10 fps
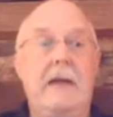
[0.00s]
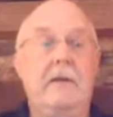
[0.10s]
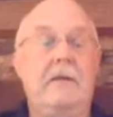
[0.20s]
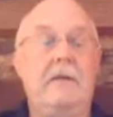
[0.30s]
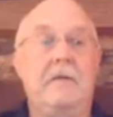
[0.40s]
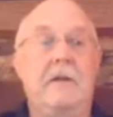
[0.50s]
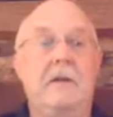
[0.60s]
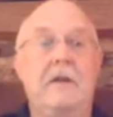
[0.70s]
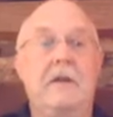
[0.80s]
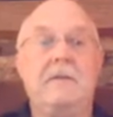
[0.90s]
at
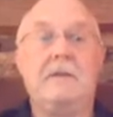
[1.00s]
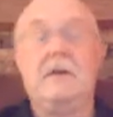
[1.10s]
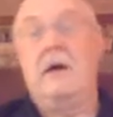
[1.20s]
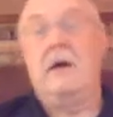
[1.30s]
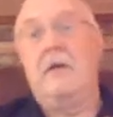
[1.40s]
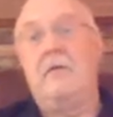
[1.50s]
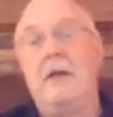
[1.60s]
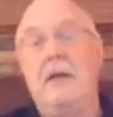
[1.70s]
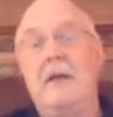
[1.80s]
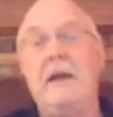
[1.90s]
different types of
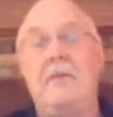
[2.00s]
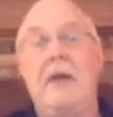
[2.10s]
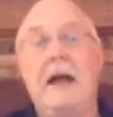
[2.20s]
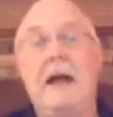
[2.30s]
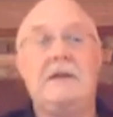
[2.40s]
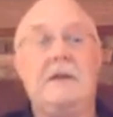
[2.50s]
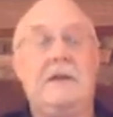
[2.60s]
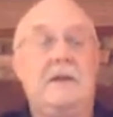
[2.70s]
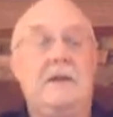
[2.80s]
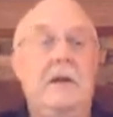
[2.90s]
recommended
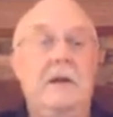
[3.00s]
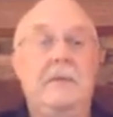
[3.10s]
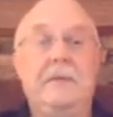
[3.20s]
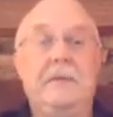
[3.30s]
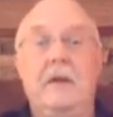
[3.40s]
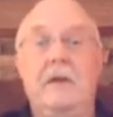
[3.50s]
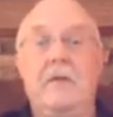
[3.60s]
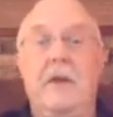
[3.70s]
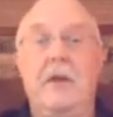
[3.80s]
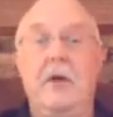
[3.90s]
practices,
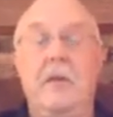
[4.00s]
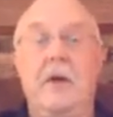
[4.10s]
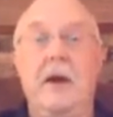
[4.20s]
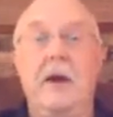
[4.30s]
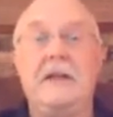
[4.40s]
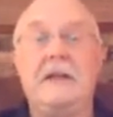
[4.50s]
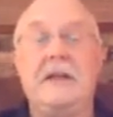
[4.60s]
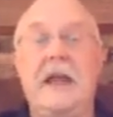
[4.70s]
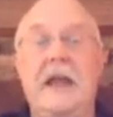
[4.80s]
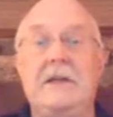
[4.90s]
different third-party
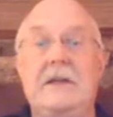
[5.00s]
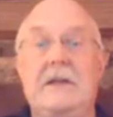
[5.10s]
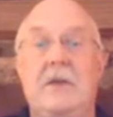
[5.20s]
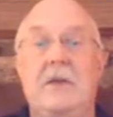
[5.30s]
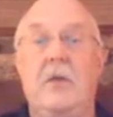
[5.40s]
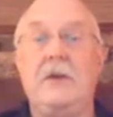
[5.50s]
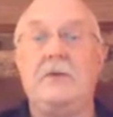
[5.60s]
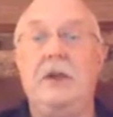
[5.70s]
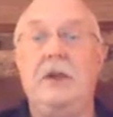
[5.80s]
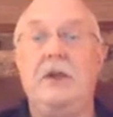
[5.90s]
testing agencies, and
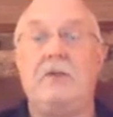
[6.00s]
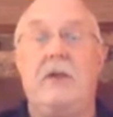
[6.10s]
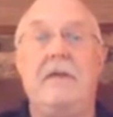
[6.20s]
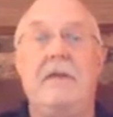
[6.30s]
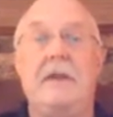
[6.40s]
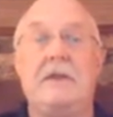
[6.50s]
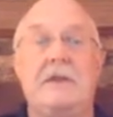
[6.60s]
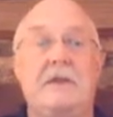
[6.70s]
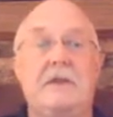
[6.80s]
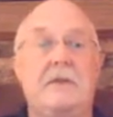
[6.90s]
what's really driving the
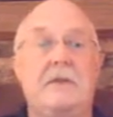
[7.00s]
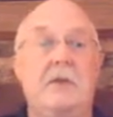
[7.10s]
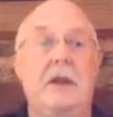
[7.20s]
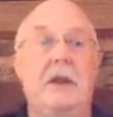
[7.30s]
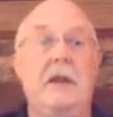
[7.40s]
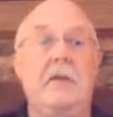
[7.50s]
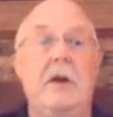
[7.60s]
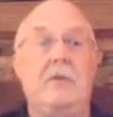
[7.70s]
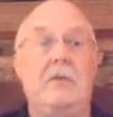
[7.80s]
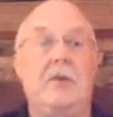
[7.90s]
system is really the
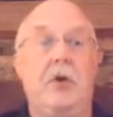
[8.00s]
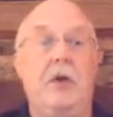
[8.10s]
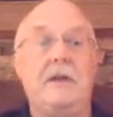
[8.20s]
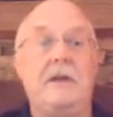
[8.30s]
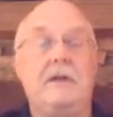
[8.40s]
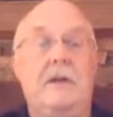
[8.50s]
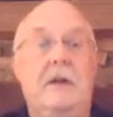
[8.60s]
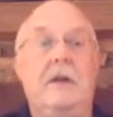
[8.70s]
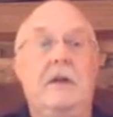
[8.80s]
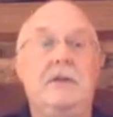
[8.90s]
American Petroleum
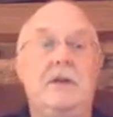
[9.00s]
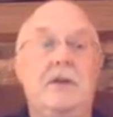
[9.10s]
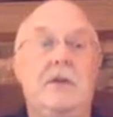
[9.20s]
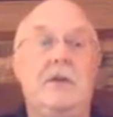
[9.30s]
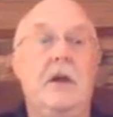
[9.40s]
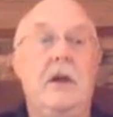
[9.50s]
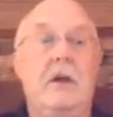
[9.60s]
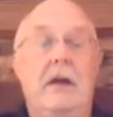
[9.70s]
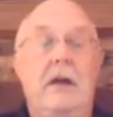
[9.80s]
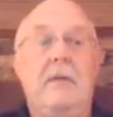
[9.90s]
Institute
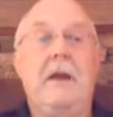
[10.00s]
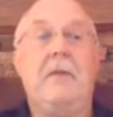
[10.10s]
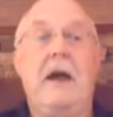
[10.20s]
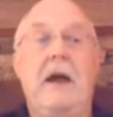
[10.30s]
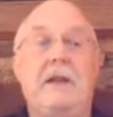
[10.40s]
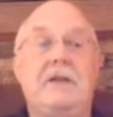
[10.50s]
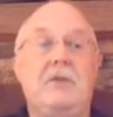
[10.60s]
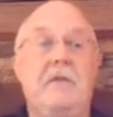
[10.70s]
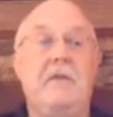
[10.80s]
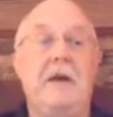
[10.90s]
recommended practice
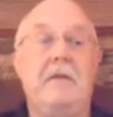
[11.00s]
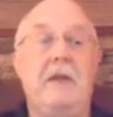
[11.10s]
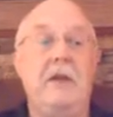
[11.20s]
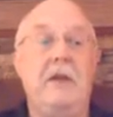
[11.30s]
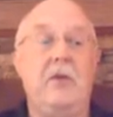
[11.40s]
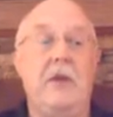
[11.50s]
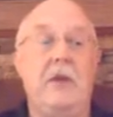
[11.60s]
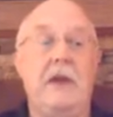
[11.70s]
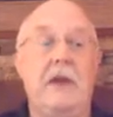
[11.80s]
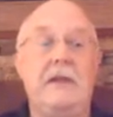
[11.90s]
2510,
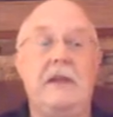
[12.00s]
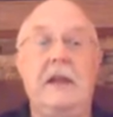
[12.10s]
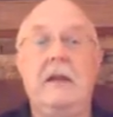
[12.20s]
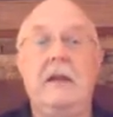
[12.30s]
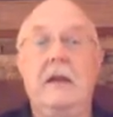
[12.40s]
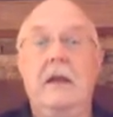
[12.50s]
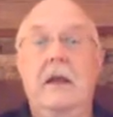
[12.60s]
2218,